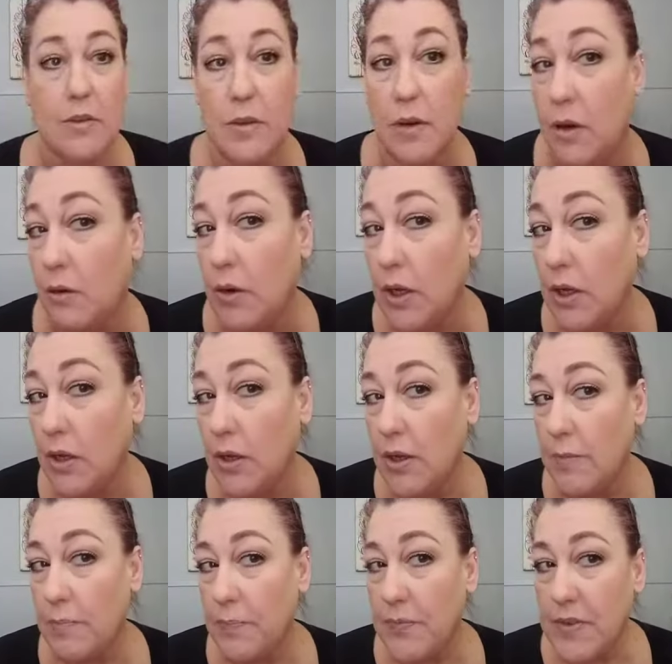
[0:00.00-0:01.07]
So
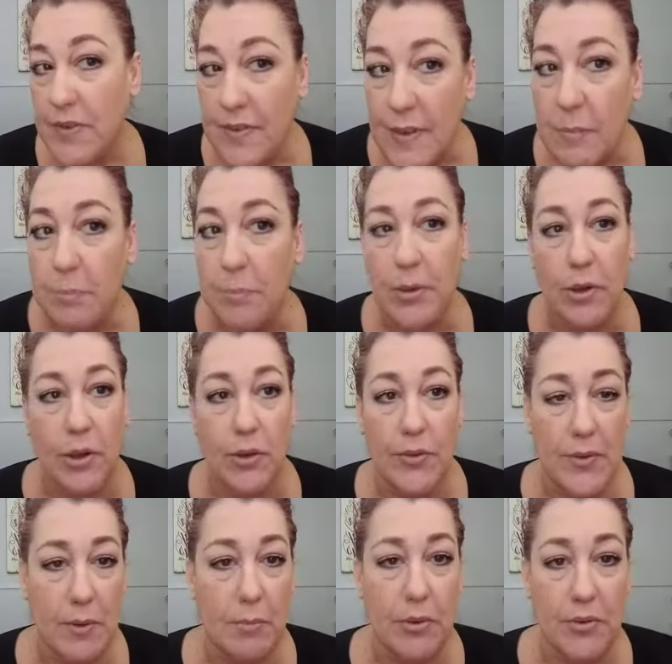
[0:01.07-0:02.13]
simple,
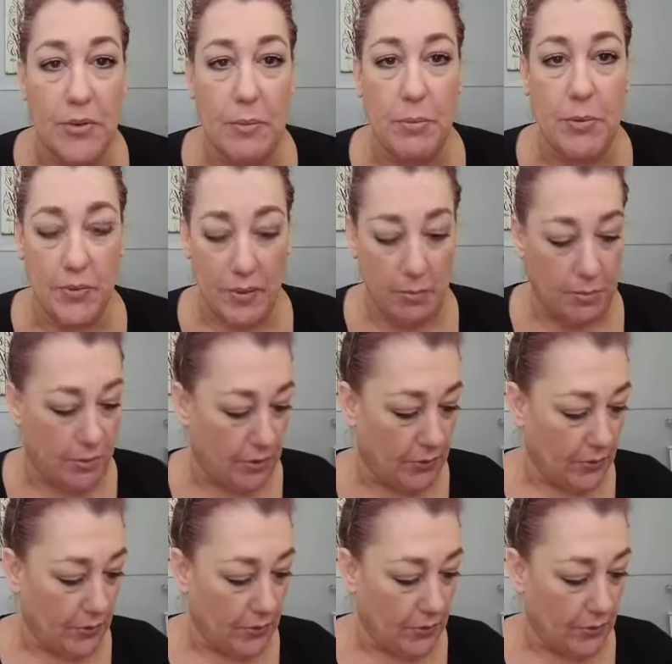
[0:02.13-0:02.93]
simple, simple, simple.